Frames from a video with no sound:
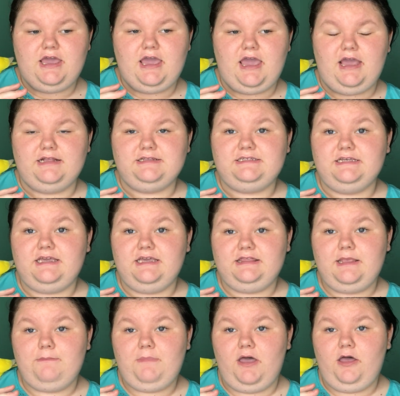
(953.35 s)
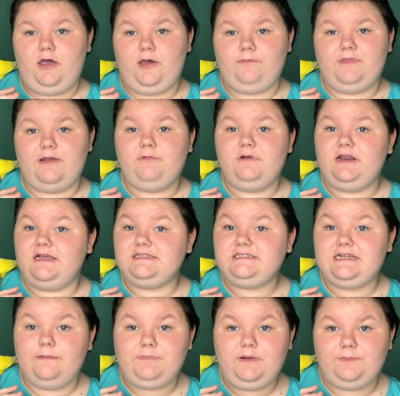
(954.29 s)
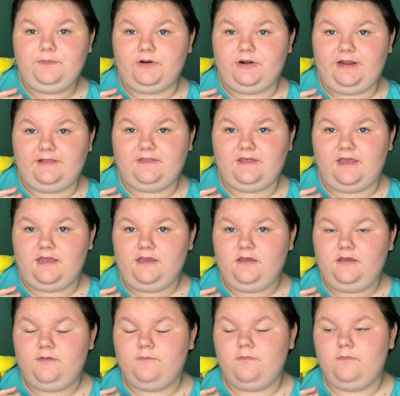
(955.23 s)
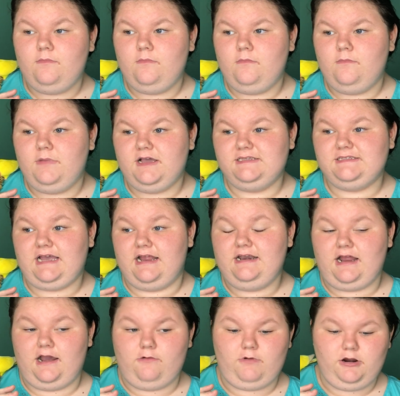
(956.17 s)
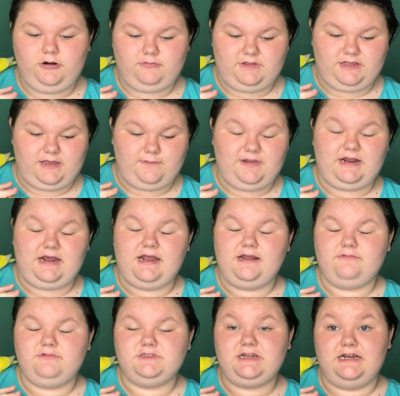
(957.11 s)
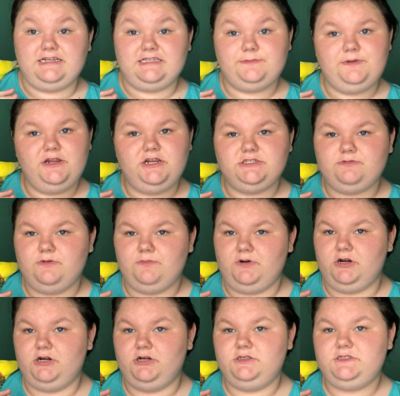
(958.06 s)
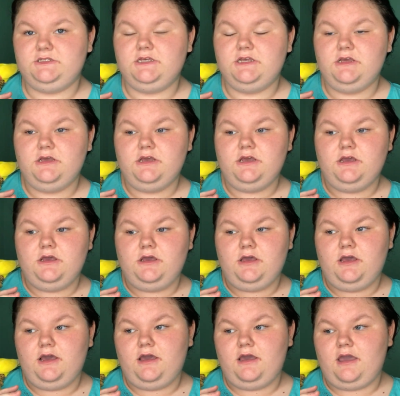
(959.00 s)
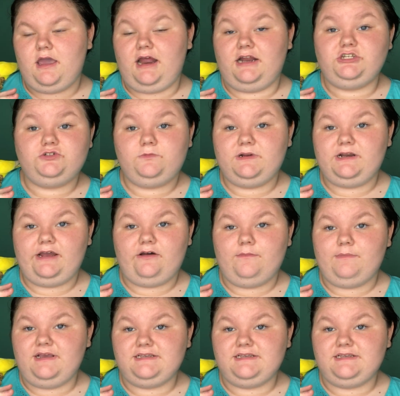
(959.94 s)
and to get them up, they would not step up or anything because I had not worked with them and I was not experienced with birds. I just went out and